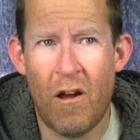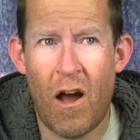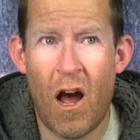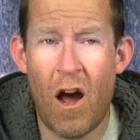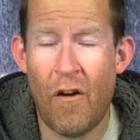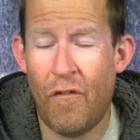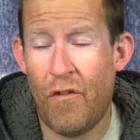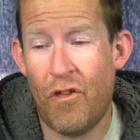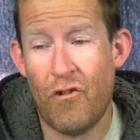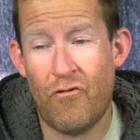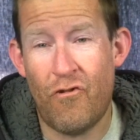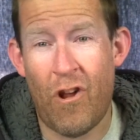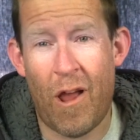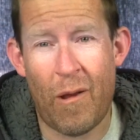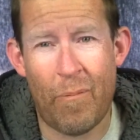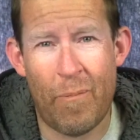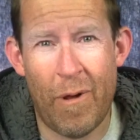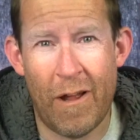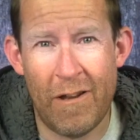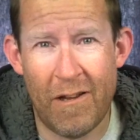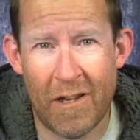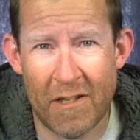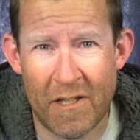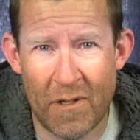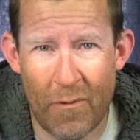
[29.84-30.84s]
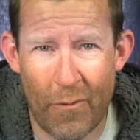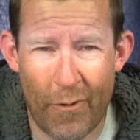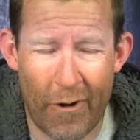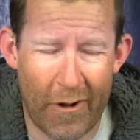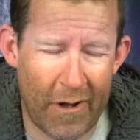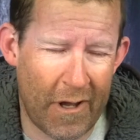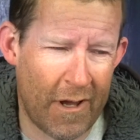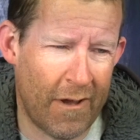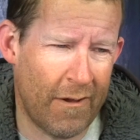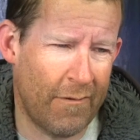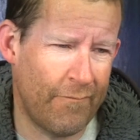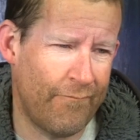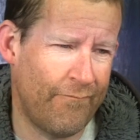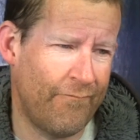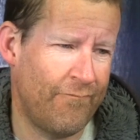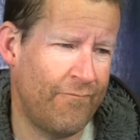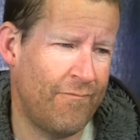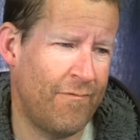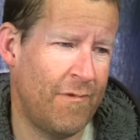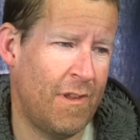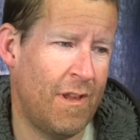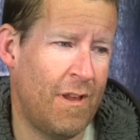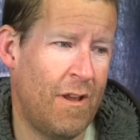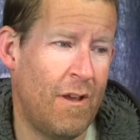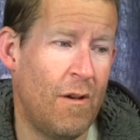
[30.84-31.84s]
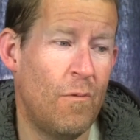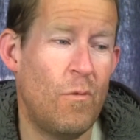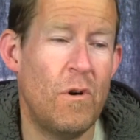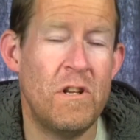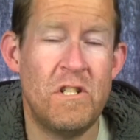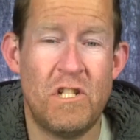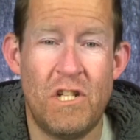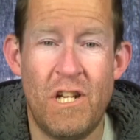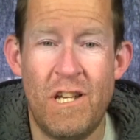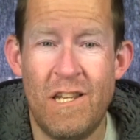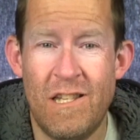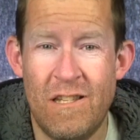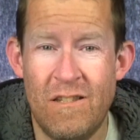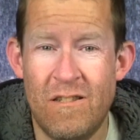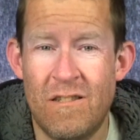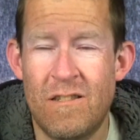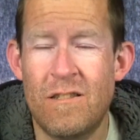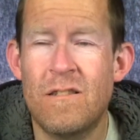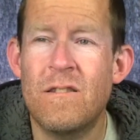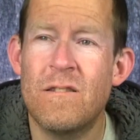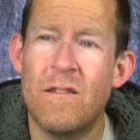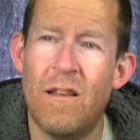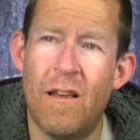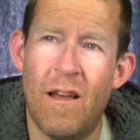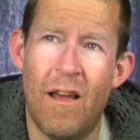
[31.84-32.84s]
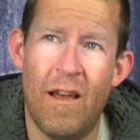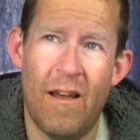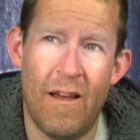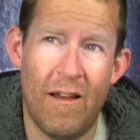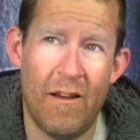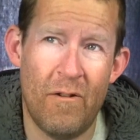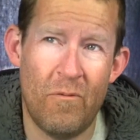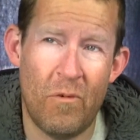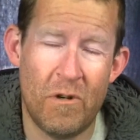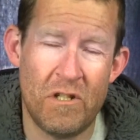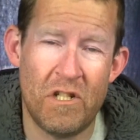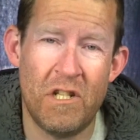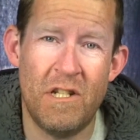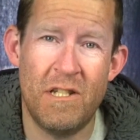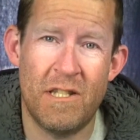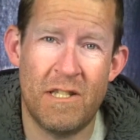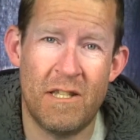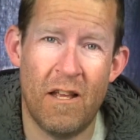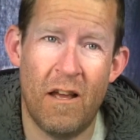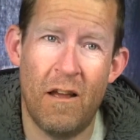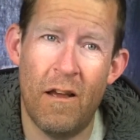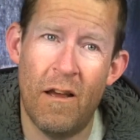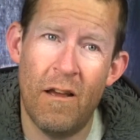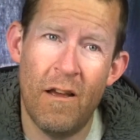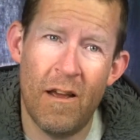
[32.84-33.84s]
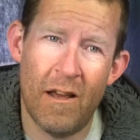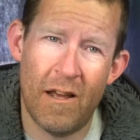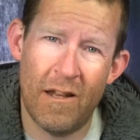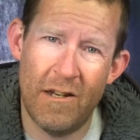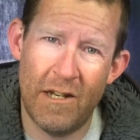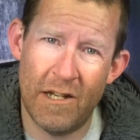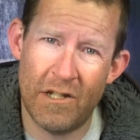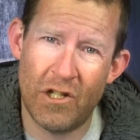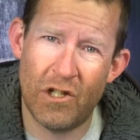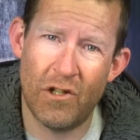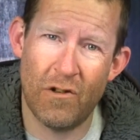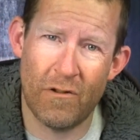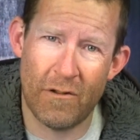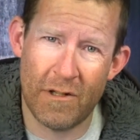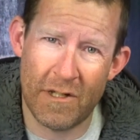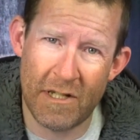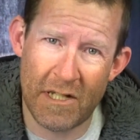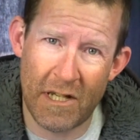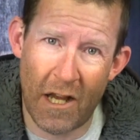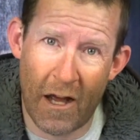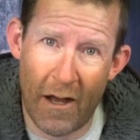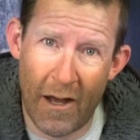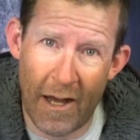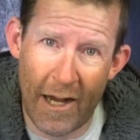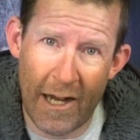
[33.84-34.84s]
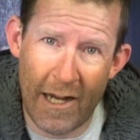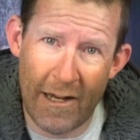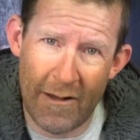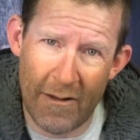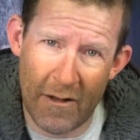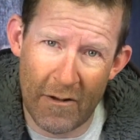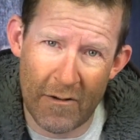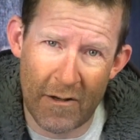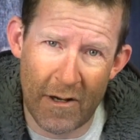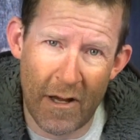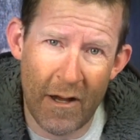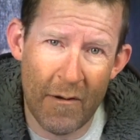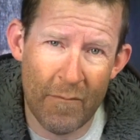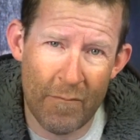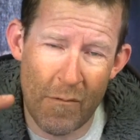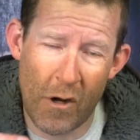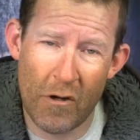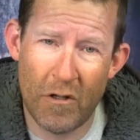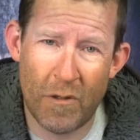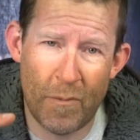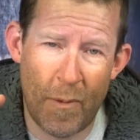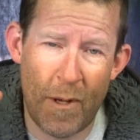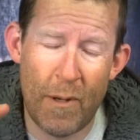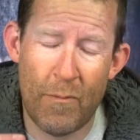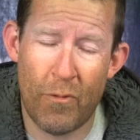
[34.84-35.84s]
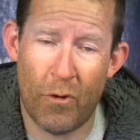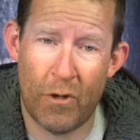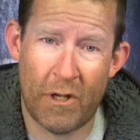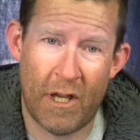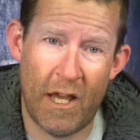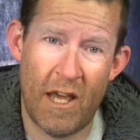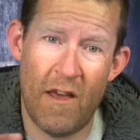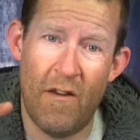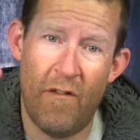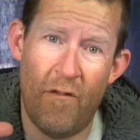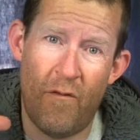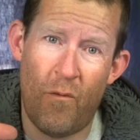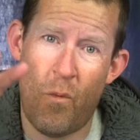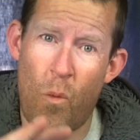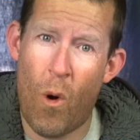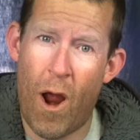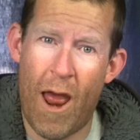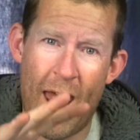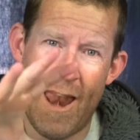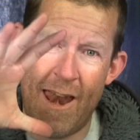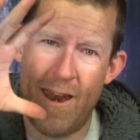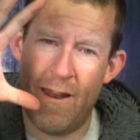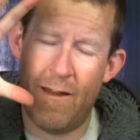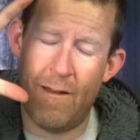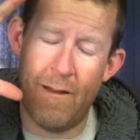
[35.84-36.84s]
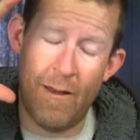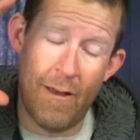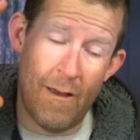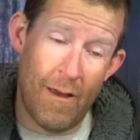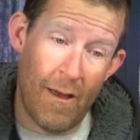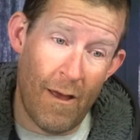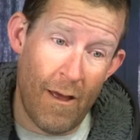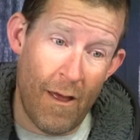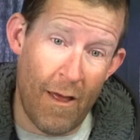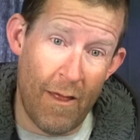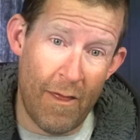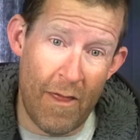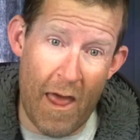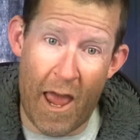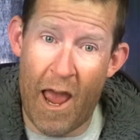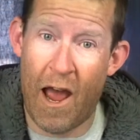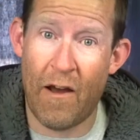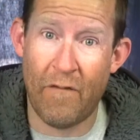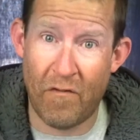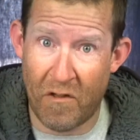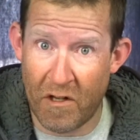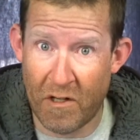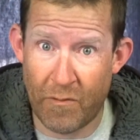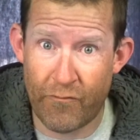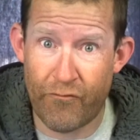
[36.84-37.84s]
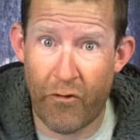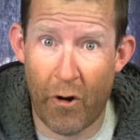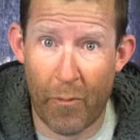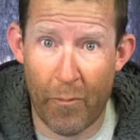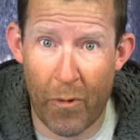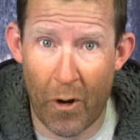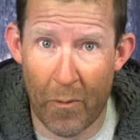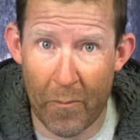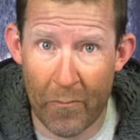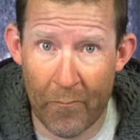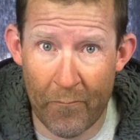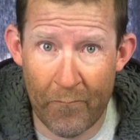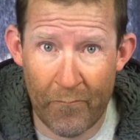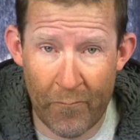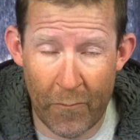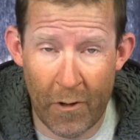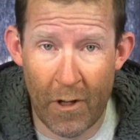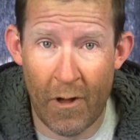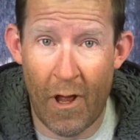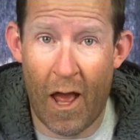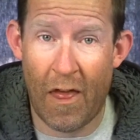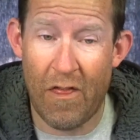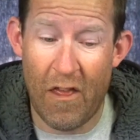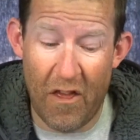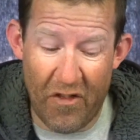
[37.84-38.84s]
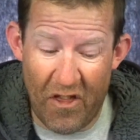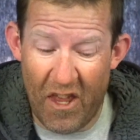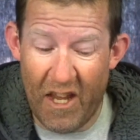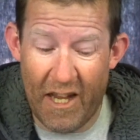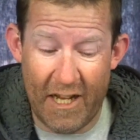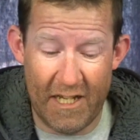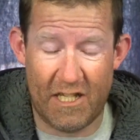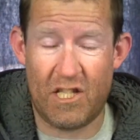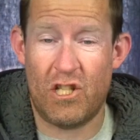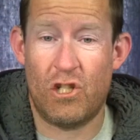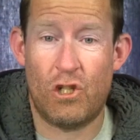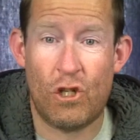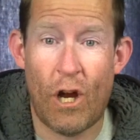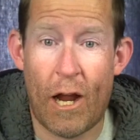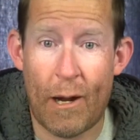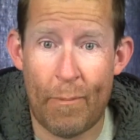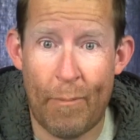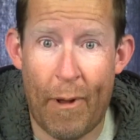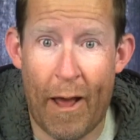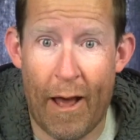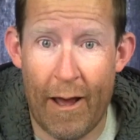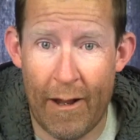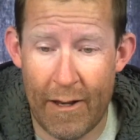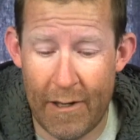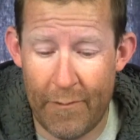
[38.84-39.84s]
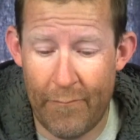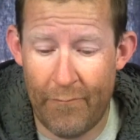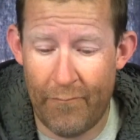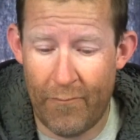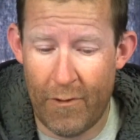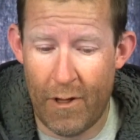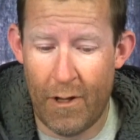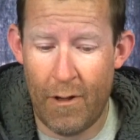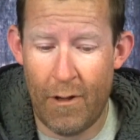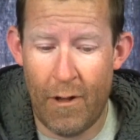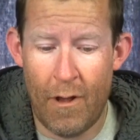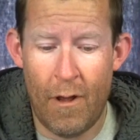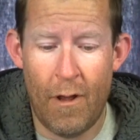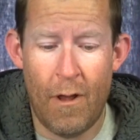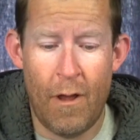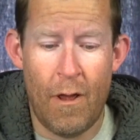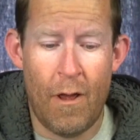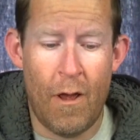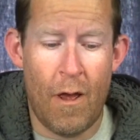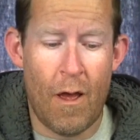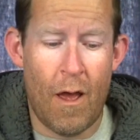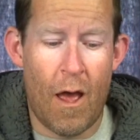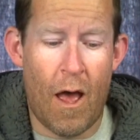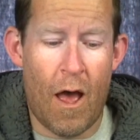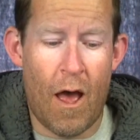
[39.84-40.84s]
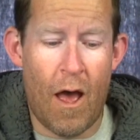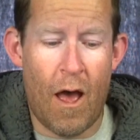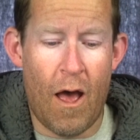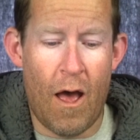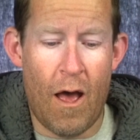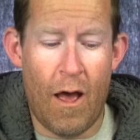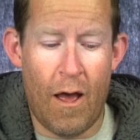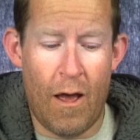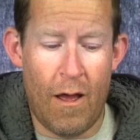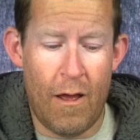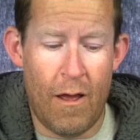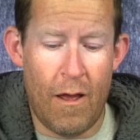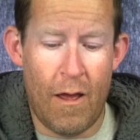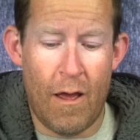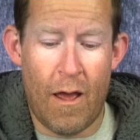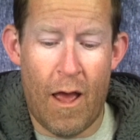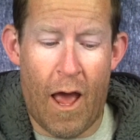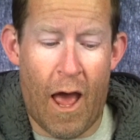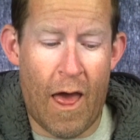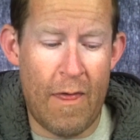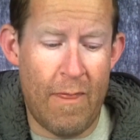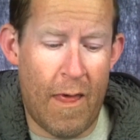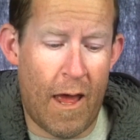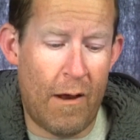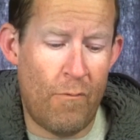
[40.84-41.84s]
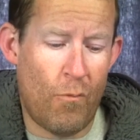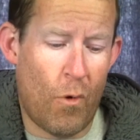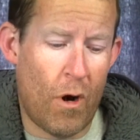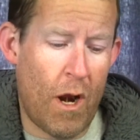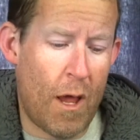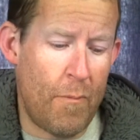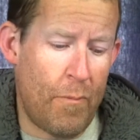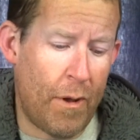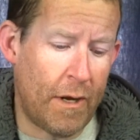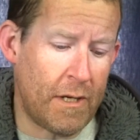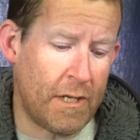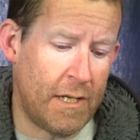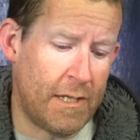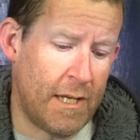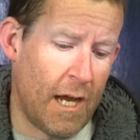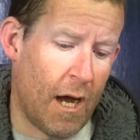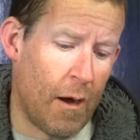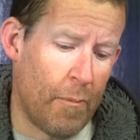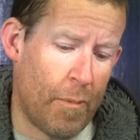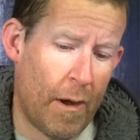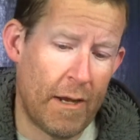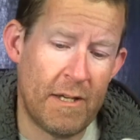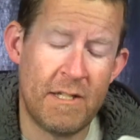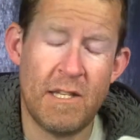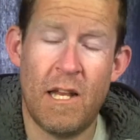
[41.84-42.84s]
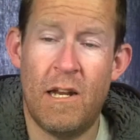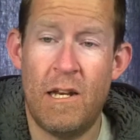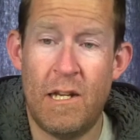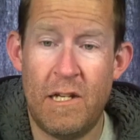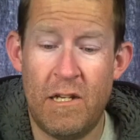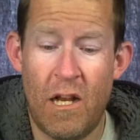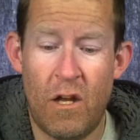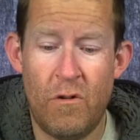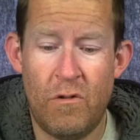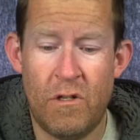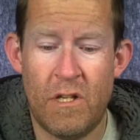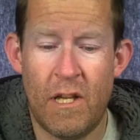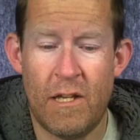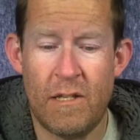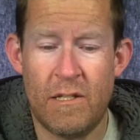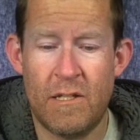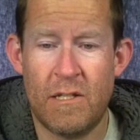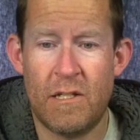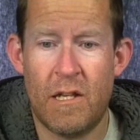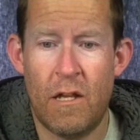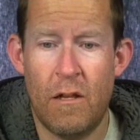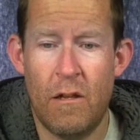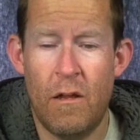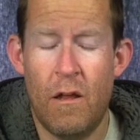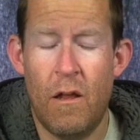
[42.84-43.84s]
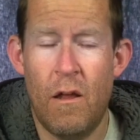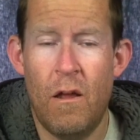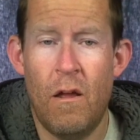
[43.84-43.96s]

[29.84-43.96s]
half the trackpad doesn't work which is uh, which is the initial sign that most people give when they have this problem, and they think it's the trackpad. Uh, and then when I picked it up, I suddenly noticed